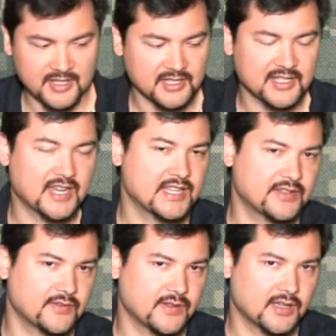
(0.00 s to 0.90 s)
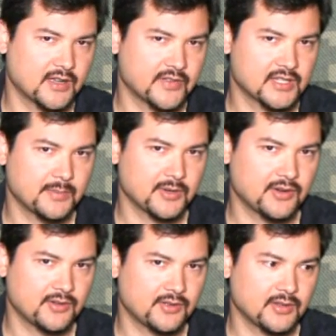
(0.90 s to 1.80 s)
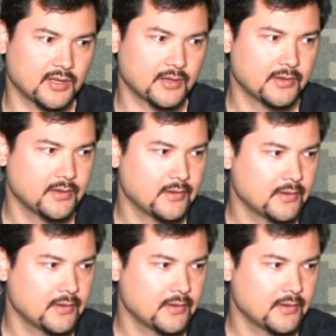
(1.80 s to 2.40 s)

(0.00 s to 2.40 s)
that's the size of a typical